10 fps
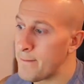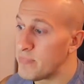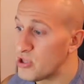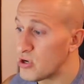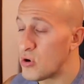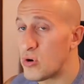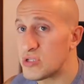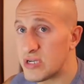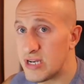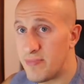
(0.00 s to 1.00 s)
But the goal
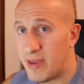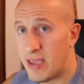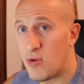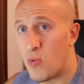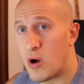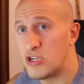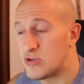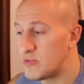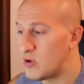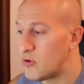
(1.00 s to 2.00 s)
is going to be you want
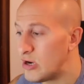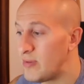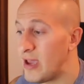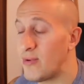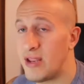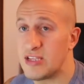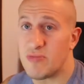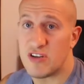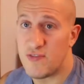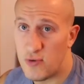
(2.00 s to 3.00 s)
to be able to eat as
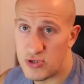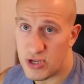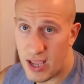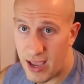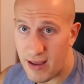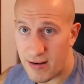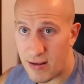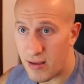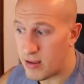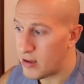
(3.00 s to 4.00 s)
much food as you can.
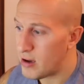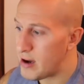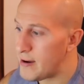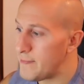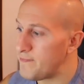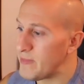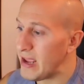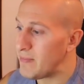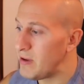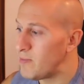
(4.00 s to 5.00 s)

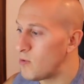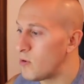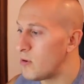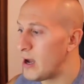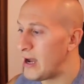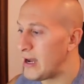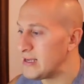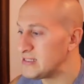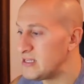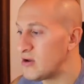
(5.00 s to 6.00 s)
And people, I
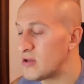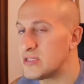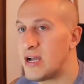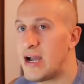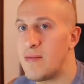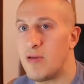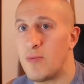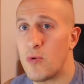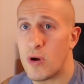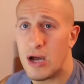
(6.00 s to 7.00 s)
see all the time,
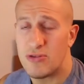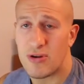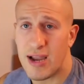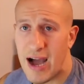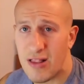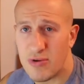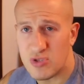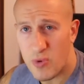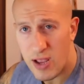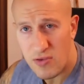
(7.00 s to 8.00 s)
people cut their calories
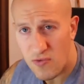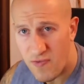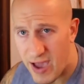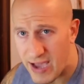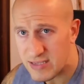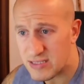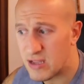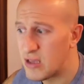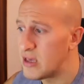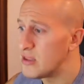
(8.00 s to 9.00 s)
way too fast.
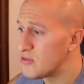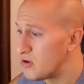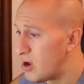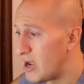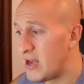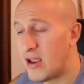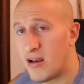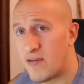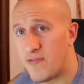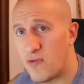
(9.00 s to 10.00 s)
They're not eating
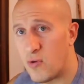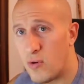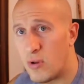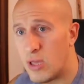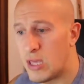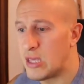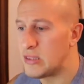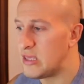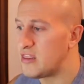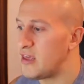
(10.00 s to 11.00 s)
enough food.
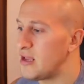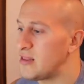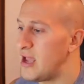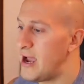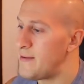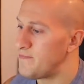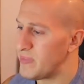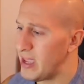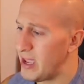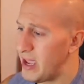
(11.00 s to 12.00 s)
They think that
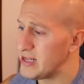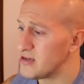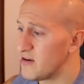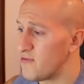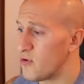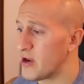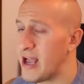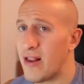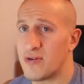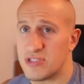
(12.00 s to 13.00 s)
1,840
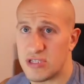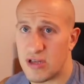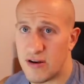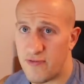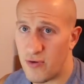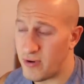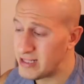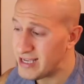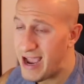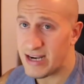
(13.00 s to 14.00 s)
calories is a lot of food.
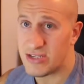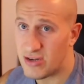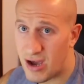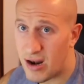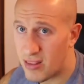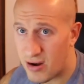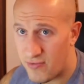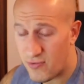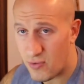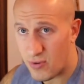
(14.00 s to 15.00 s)
It's actually not a lot of
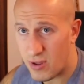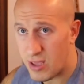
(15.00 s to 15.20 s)
food.